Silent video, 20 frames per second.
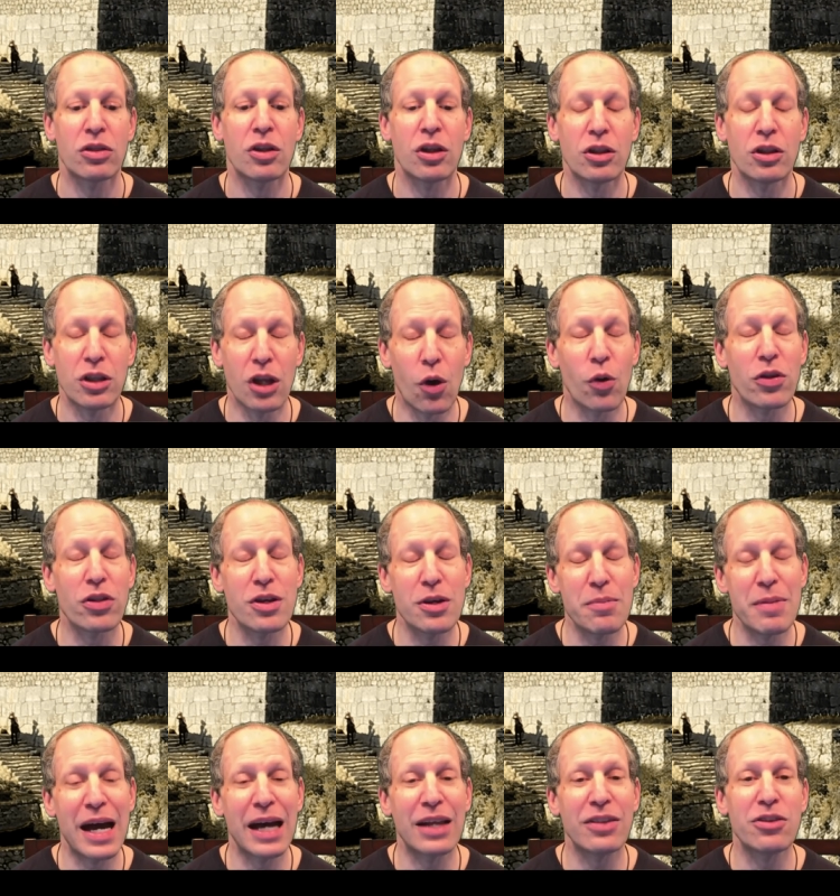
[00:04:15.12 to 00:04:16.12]
The lower the
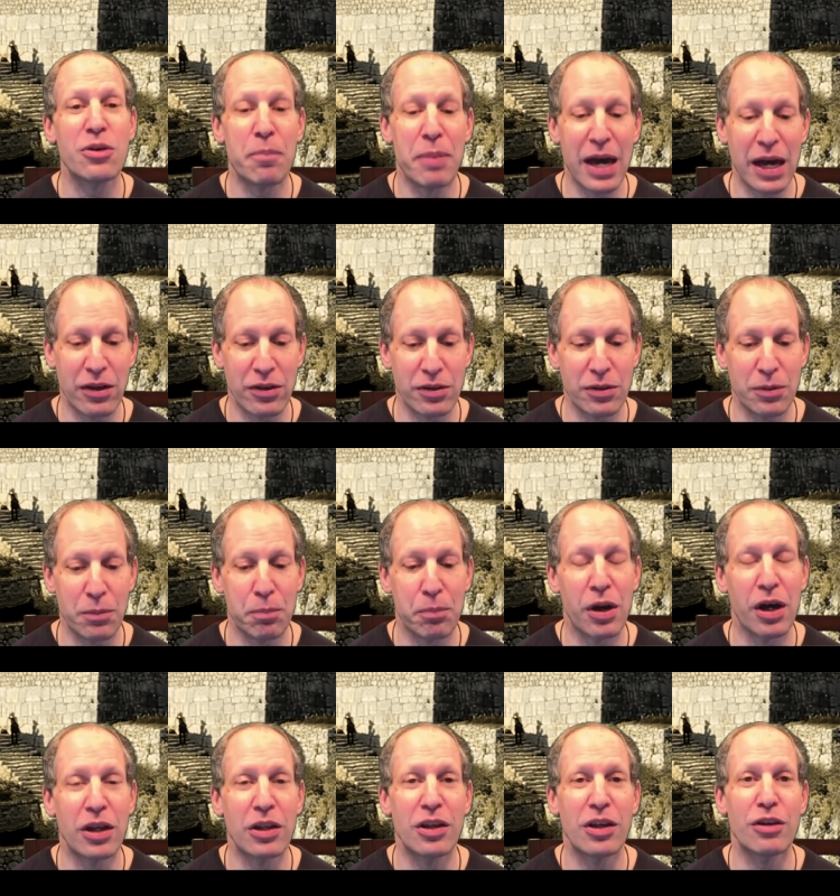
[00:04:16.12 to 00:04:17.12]
amount, the better,
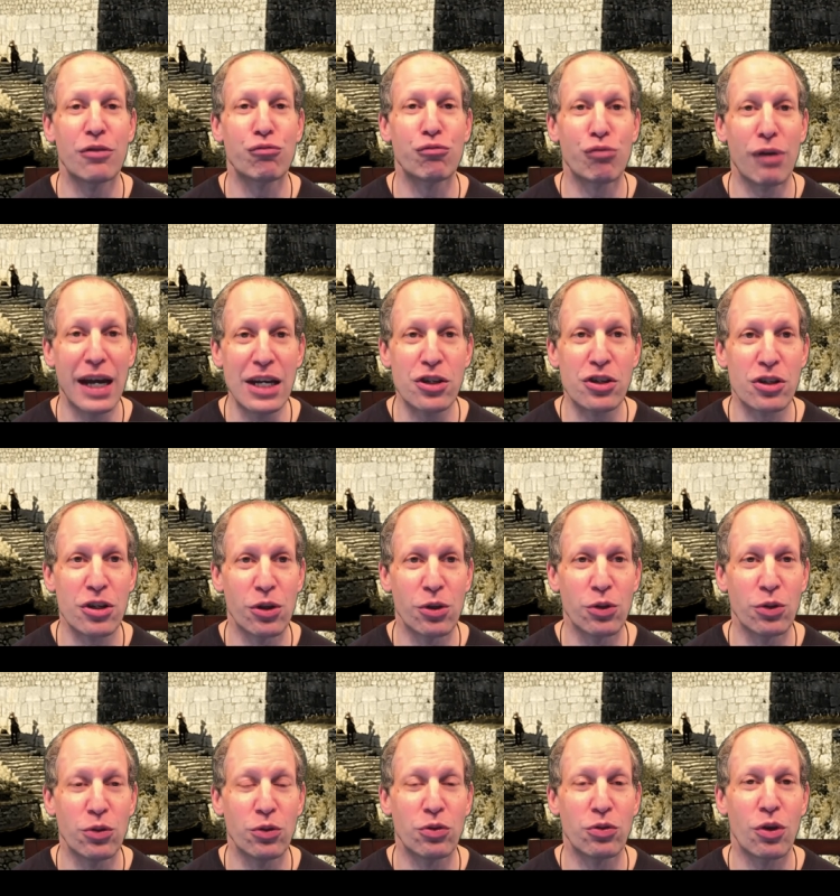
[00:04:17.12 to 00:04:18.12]
but
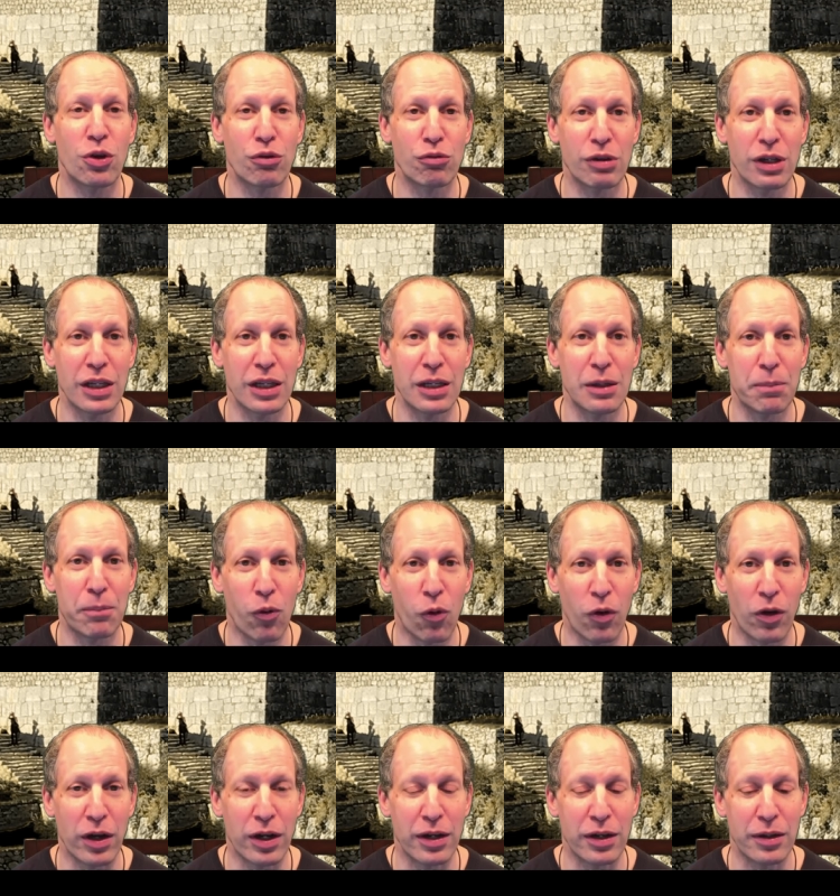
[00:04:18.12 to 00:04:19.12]
ratios are really
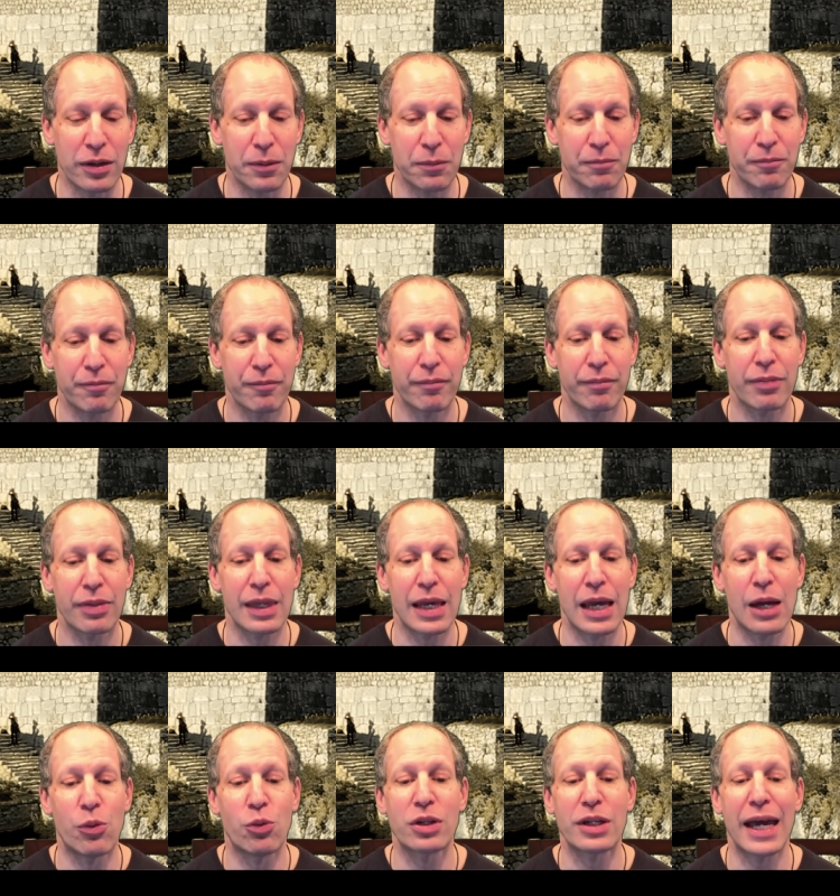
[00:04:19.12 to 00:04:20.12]
important.
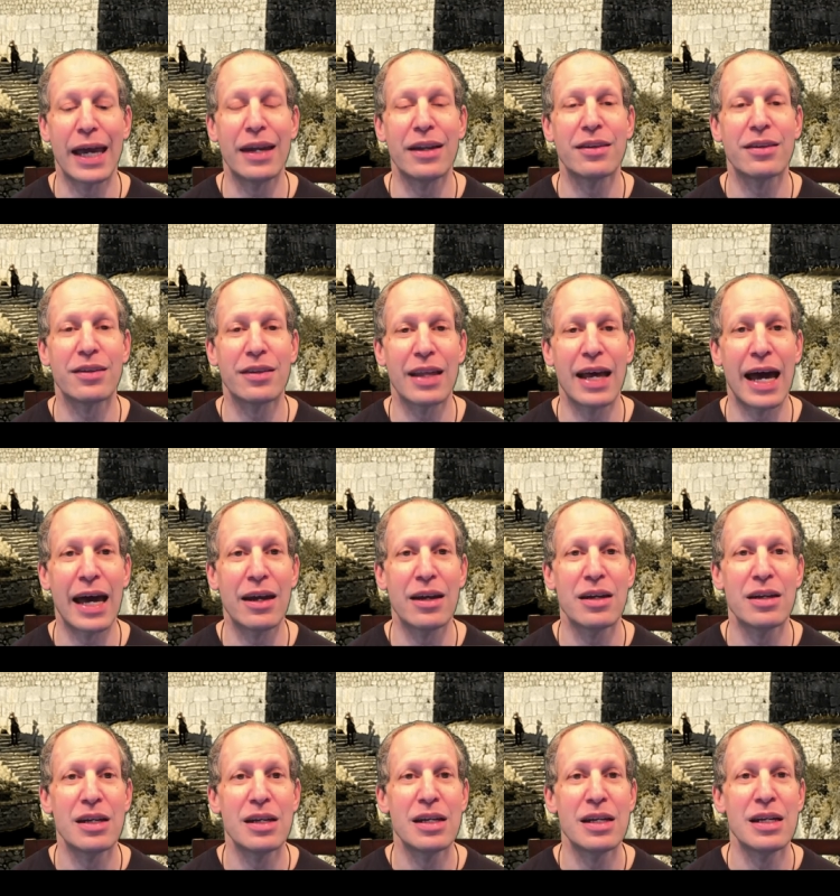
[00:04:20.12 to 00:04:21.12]
And we'll get into
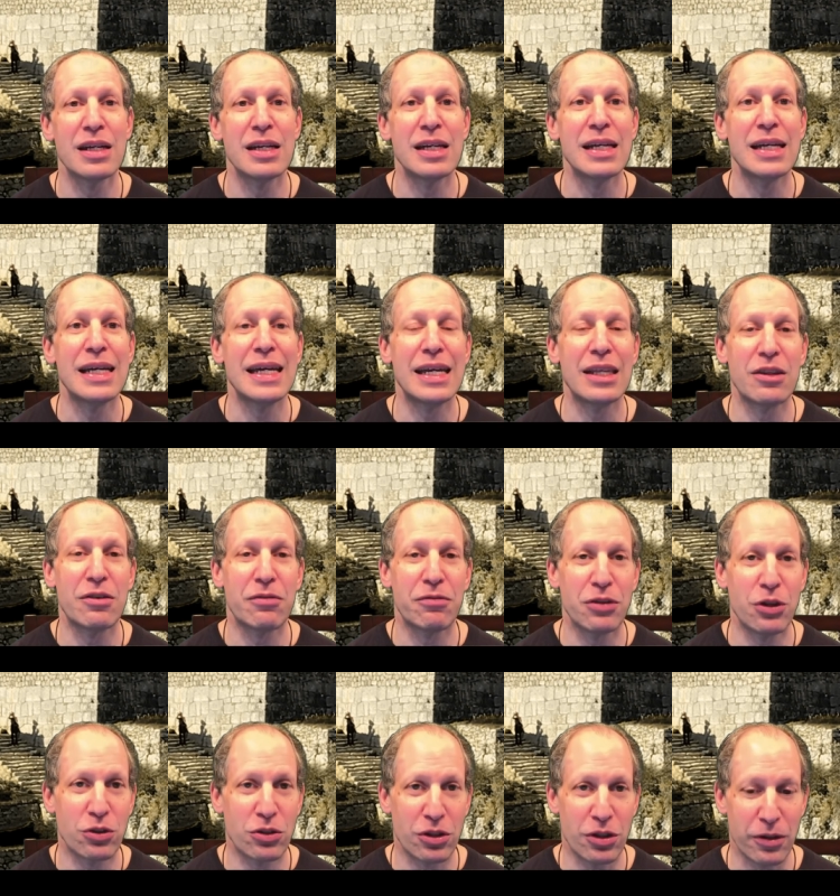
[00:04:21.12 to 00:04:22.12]
that in the
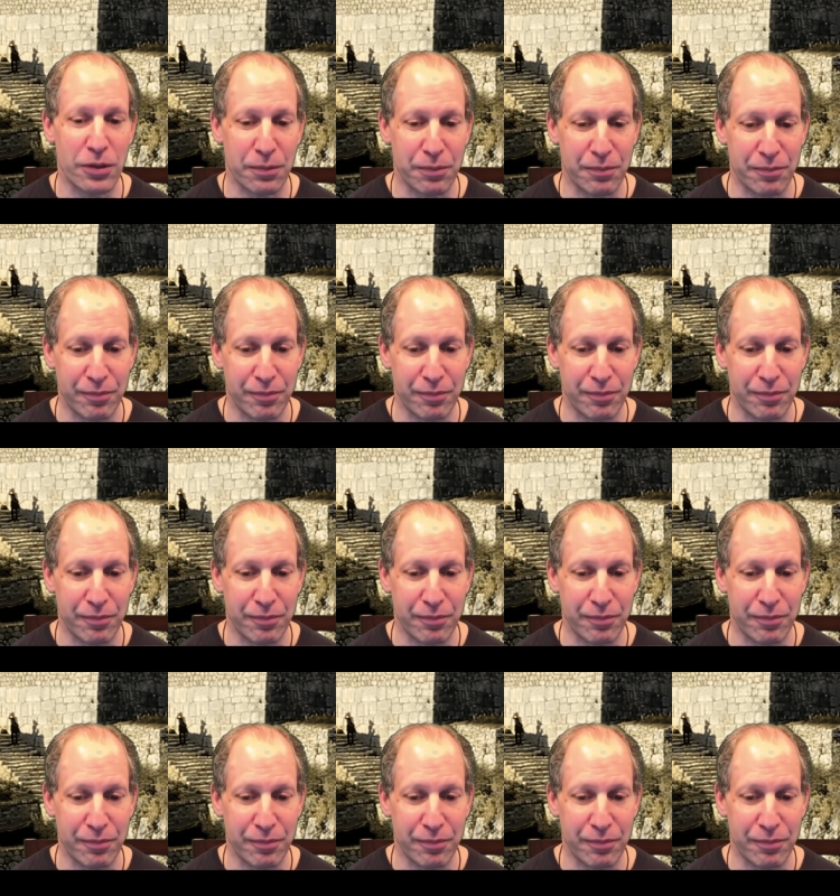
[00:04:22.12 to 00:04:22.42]
future.